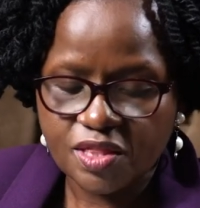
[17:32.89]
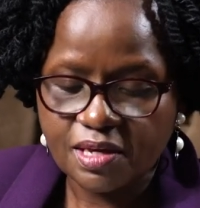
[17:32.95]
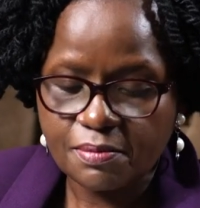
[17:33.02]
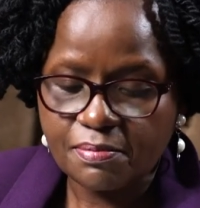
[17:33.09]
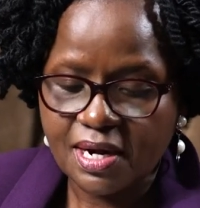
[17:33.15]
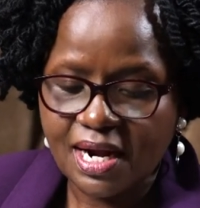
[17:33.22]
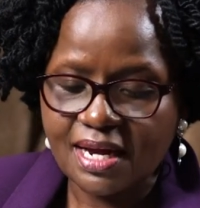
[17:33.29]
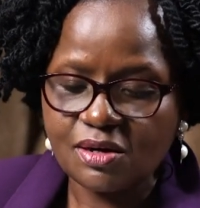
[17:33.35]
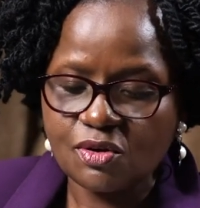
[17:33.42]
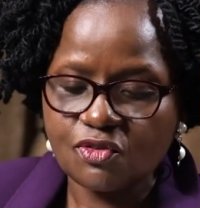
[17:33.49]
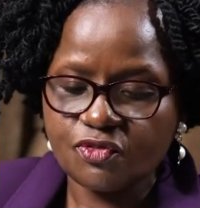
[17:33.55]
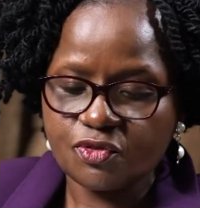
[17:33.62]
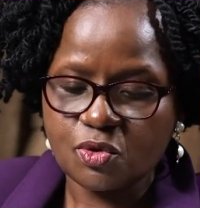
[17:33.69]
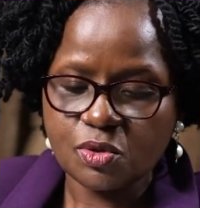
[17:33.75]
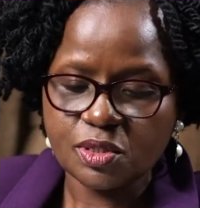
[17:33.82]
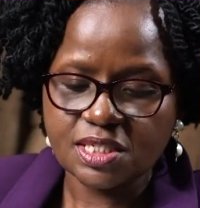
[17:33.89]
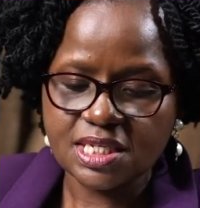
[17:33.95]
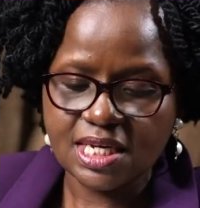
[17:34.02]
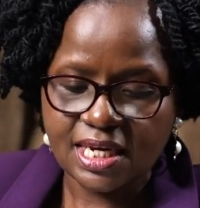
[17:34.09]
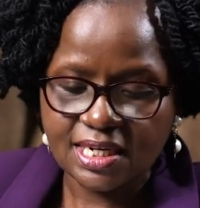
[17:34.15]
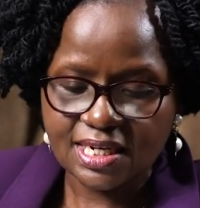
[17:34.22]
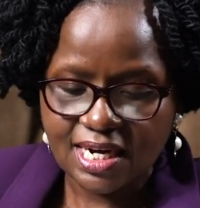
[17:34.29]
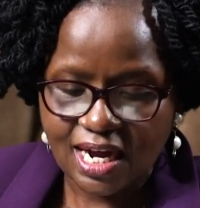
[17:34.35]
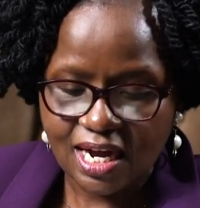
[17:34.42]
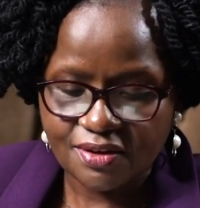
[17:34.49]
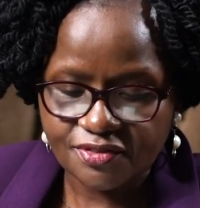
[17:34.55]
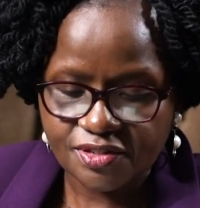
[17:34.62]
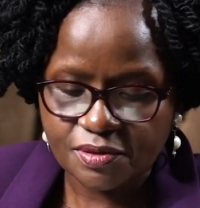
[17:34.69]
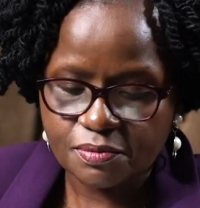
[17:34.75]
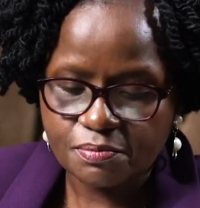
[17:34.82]
with the blood of goats and
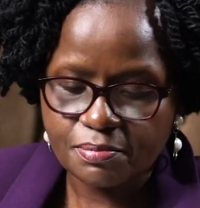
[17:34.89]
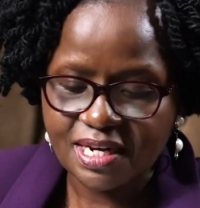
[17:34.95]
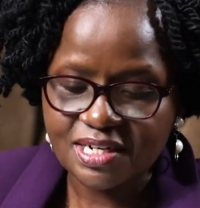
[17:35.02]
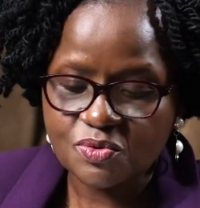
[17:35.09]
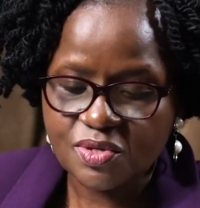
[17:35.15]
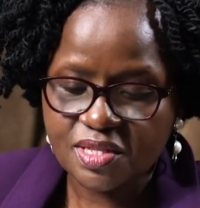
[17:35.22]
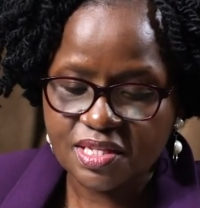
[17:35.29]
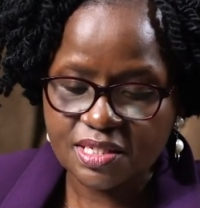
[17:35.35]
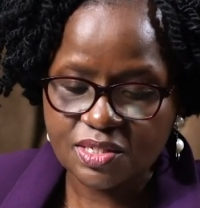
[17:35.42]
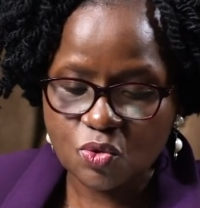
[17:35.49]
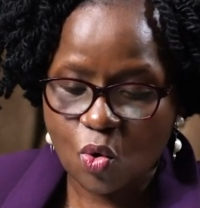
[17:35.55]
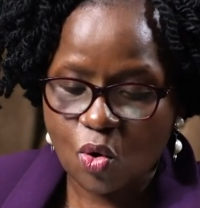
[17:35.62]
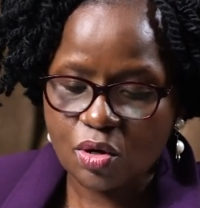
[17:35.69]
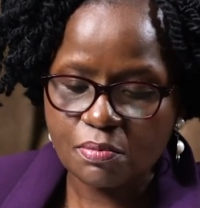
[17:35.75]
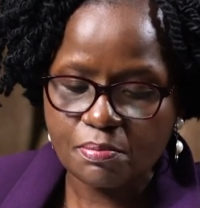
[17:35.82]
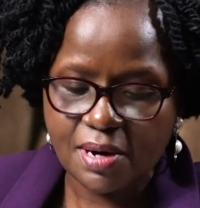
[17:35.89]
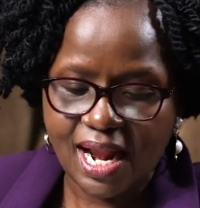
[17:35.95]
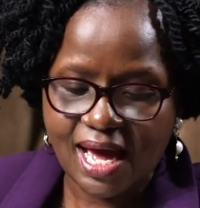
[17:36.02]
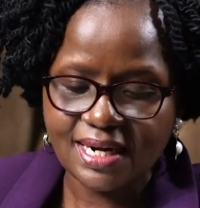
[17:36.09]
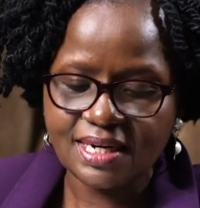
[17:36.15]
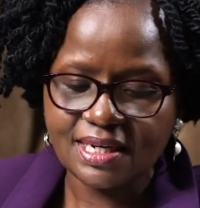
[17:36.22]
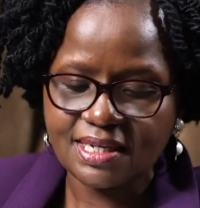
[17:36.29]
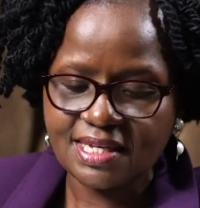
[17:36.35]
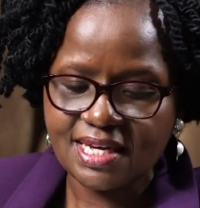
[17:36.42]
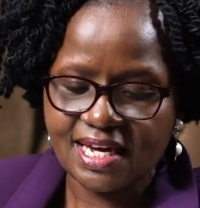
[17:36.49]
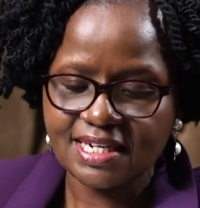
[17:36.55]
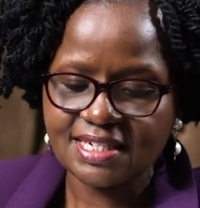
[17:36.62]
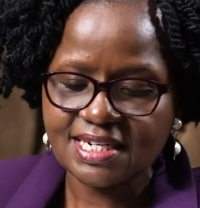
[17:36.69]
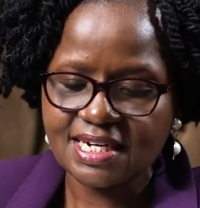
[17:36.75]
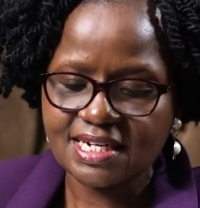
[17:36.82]
calves, but with his own blood, he
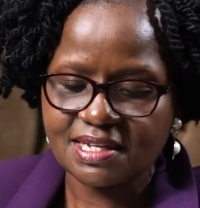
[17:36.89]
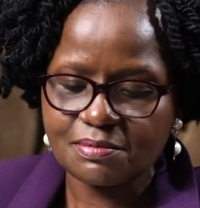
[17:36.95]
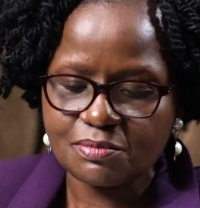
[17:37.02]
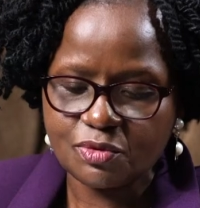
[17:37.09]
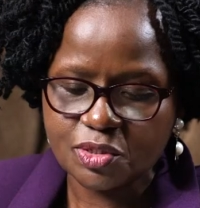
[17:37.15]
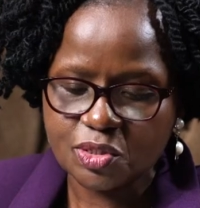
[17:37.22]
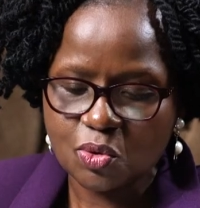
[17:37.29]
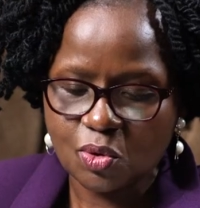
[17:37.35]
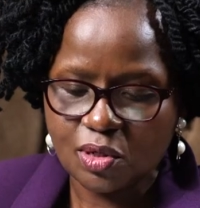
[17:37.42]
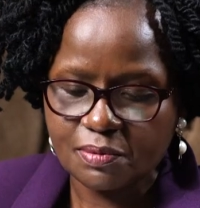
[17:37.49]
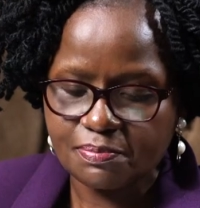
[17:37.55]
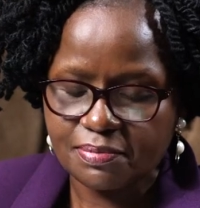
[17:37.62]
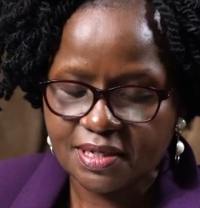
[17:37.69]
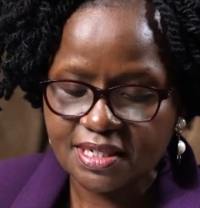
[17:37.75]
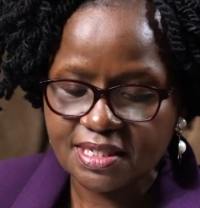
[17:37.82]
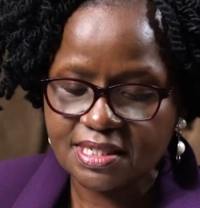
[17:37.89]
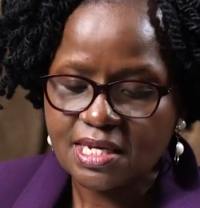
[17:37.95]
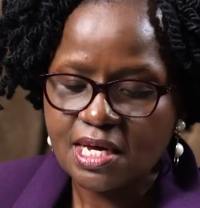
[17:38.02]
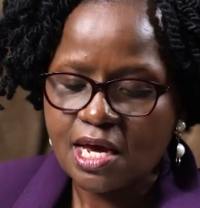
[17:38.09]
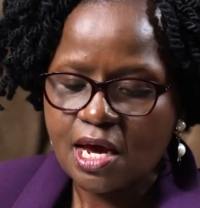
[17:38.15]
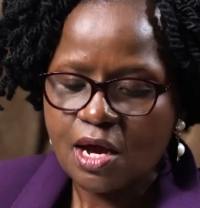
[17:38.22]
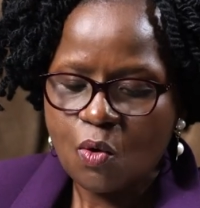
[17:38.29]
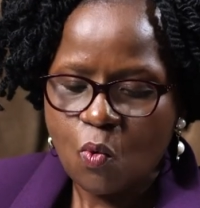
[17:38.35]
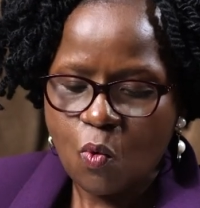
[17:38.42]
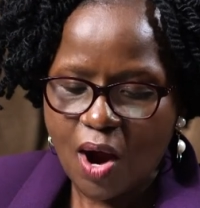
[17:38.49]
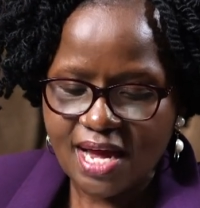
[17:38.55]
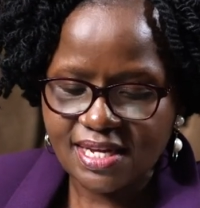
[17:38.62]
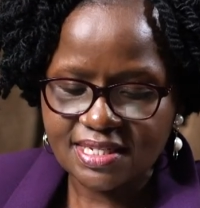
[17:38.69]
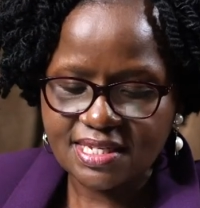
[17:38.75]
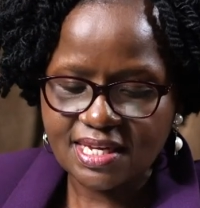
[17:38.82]
entered the most holy place
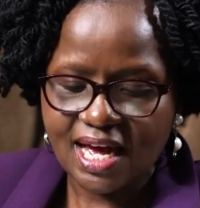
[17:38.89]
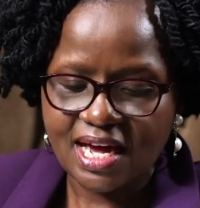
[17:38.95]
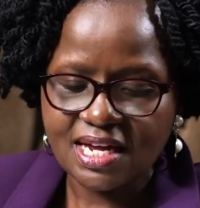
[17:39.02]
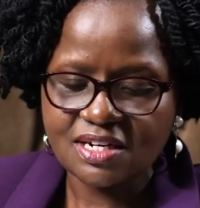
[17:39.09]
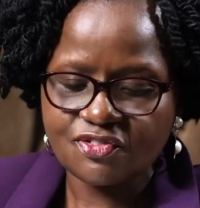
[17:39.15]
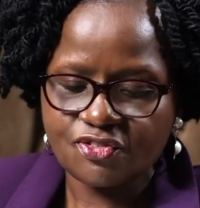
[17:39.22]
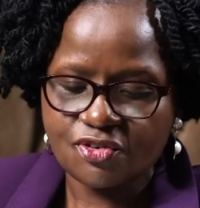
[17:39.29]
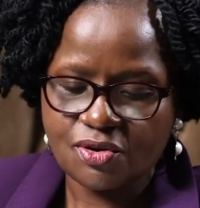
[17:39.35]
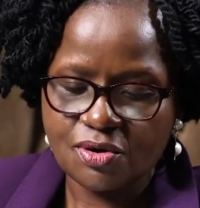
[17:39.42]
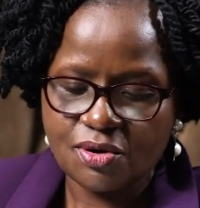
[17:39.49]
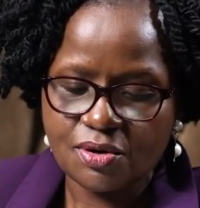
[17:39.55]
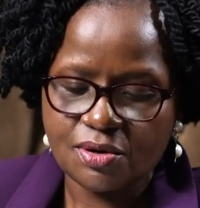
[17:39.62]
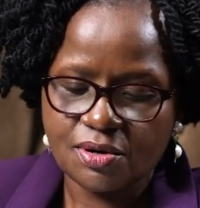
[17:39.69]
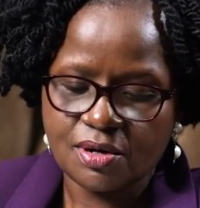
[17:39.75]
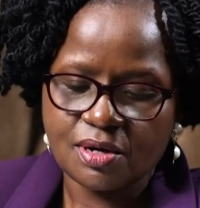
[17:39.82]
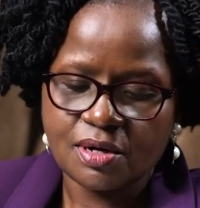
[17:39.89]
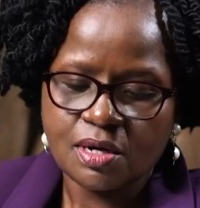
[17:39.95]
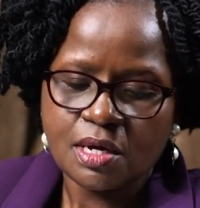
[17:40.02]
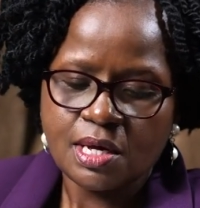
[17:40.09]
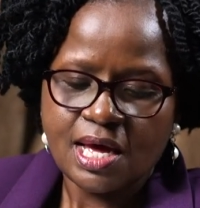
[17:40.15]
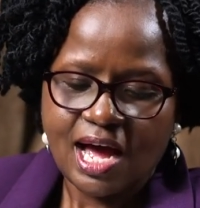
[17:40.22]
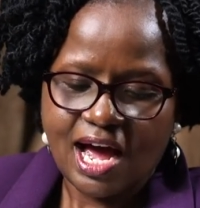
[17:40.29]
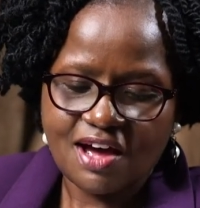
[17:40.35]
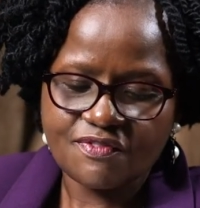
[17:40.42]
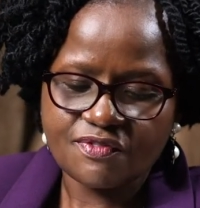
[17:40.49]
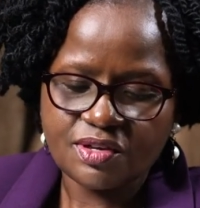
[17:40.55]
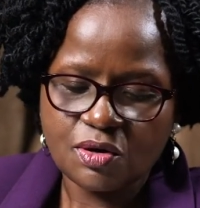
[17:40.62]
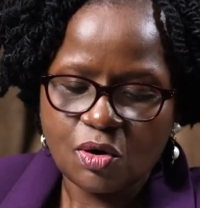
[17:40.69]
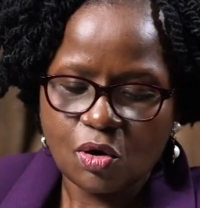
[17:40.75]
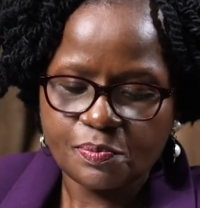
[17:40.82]
once and for all,
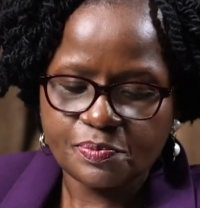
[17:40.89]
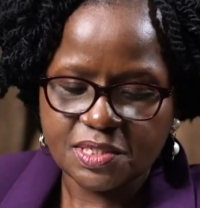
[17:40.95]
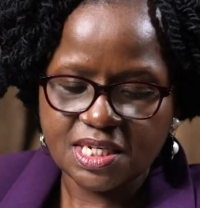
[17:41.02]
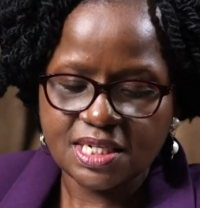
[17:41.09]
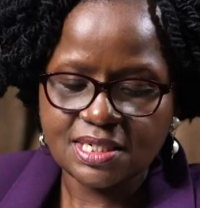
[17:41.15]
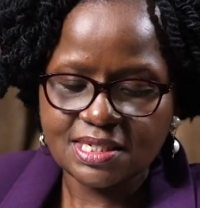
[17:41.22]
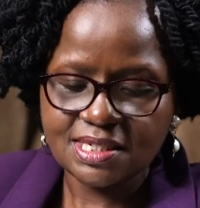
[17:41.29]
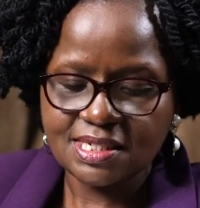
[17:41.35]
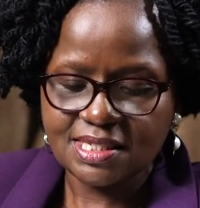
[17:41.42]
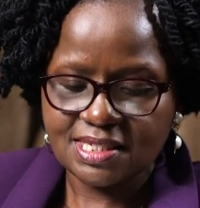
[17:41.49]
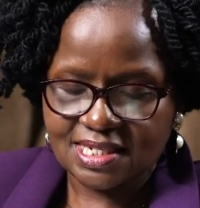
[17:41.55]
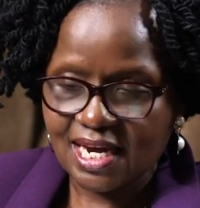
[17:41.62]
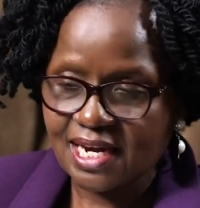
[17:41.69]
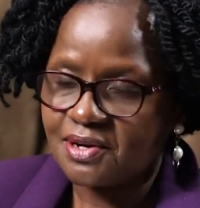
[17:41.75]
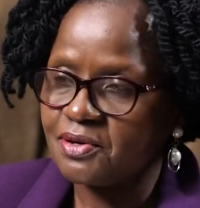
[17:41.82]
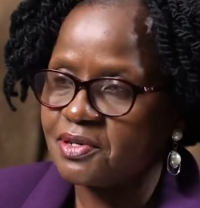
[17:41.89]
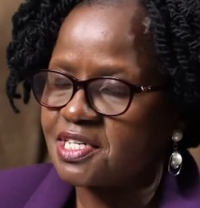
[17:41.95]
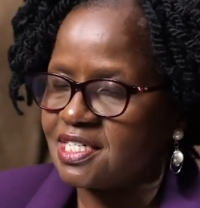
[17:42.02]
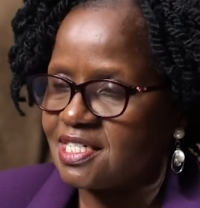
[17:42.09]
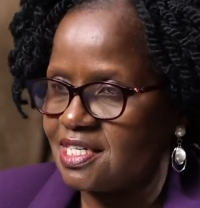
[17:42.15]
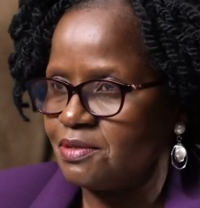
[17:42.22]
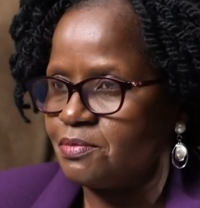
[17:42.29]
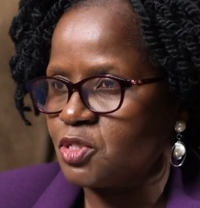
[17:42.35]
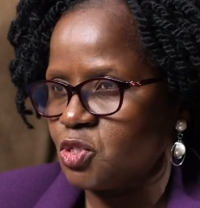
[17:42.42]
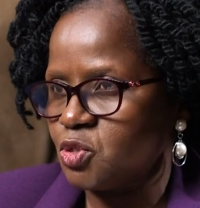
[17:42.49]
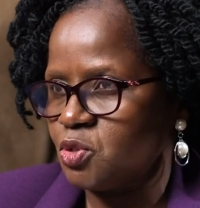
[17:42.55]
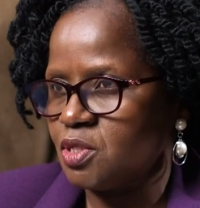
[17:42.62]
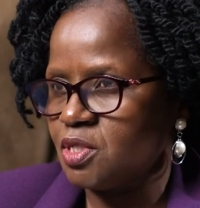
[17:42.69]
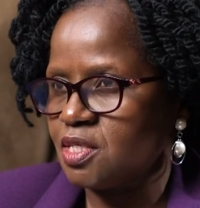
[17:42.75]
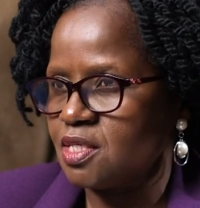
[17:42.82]
having obtained eternal
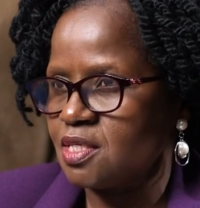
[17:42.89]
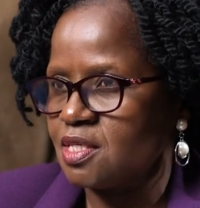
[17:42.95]
redemption.